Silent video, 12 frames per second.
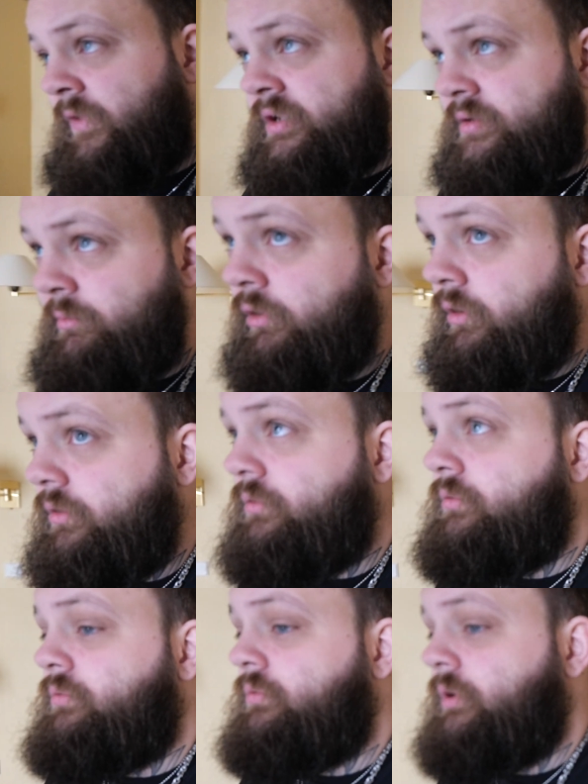tomorrow
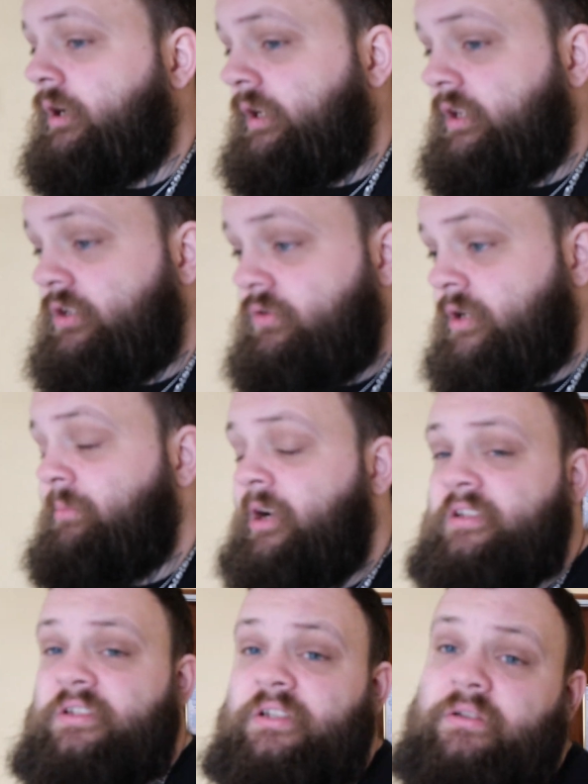and get the train
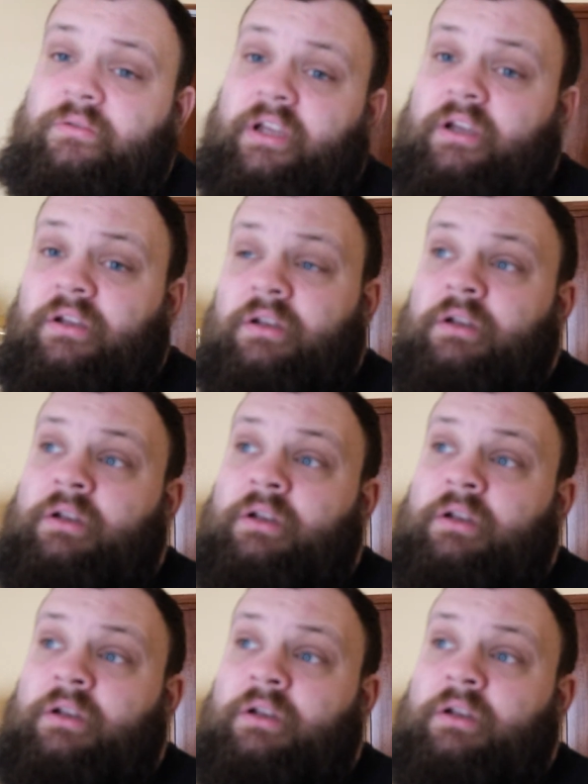back to the UK.